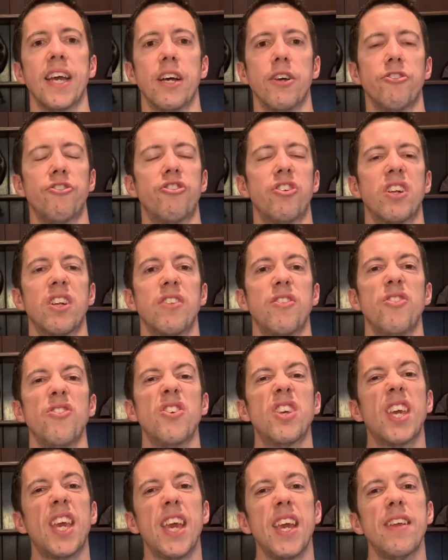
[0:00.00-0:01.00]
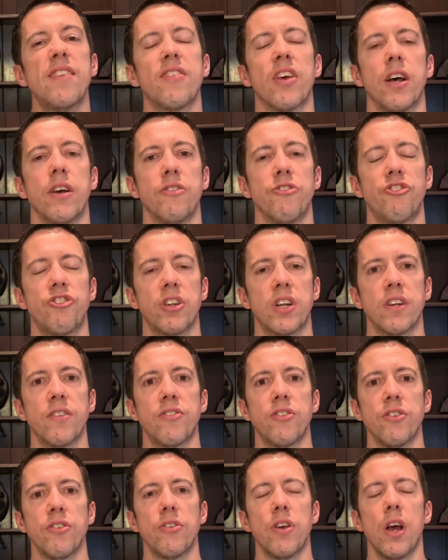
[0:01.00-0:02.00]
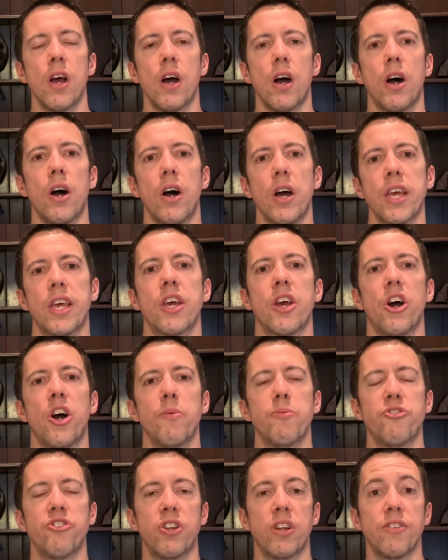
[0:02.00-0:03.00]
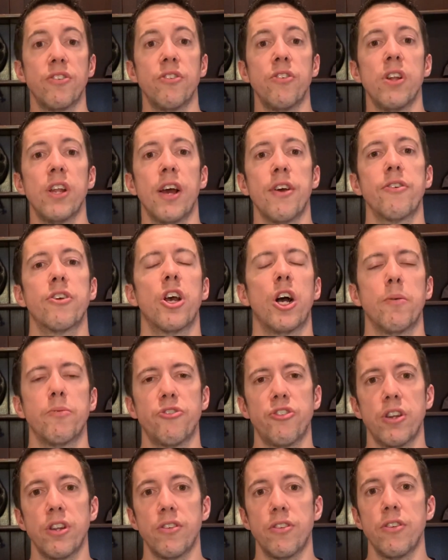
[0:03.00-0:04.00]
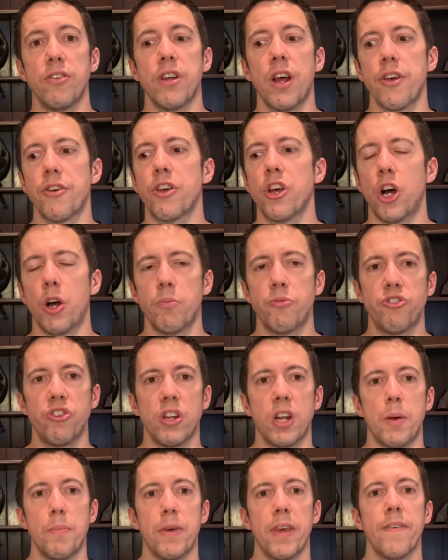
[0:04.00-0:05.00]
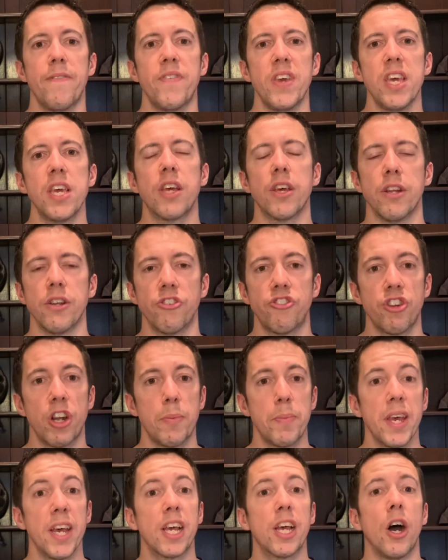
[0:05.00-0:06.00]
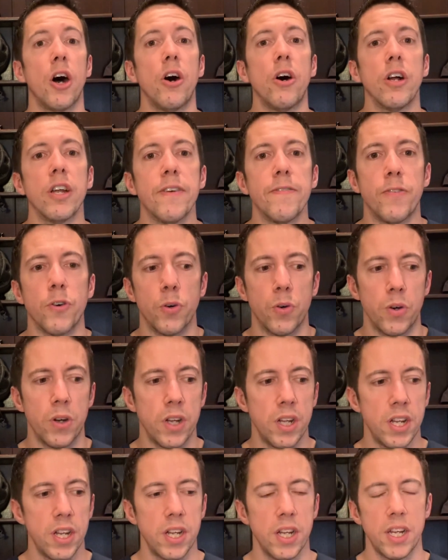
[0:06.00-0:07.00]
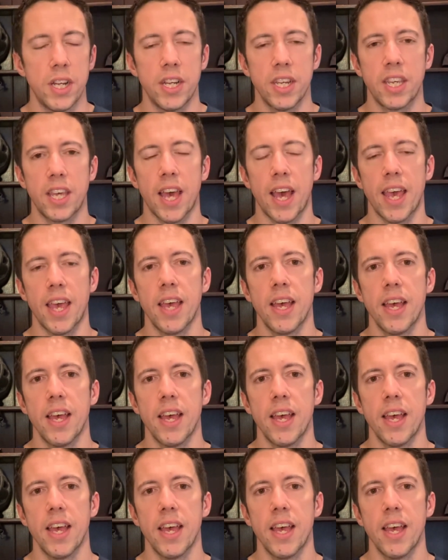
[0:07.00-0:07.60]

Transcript: Should I do keto? Should I do high carb? Should I do low carb? Should I do no carb? Should I be a vegan? Should I be a carnivore? Okay,